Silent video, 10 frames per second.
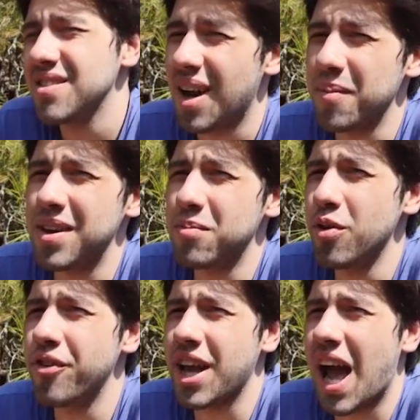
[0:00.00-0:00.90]
I mean,
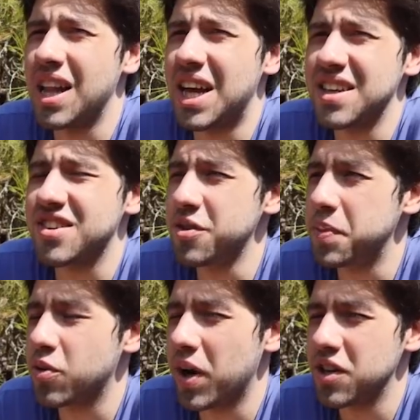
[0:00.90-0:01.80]
moving allies could
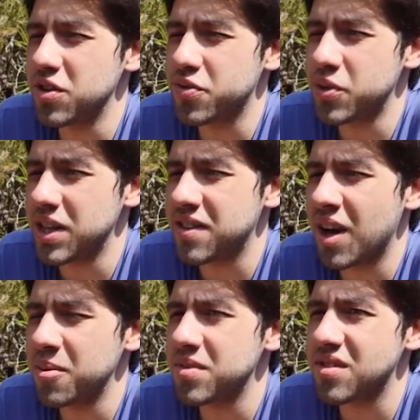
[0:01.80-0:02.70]
be quite useful at
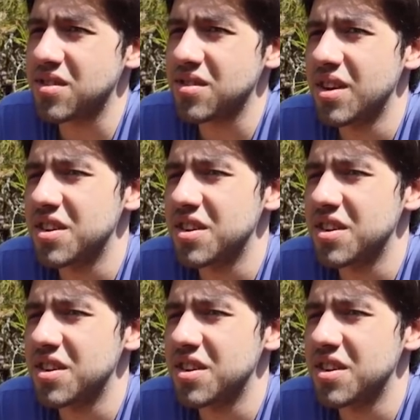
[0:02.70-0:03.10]
times.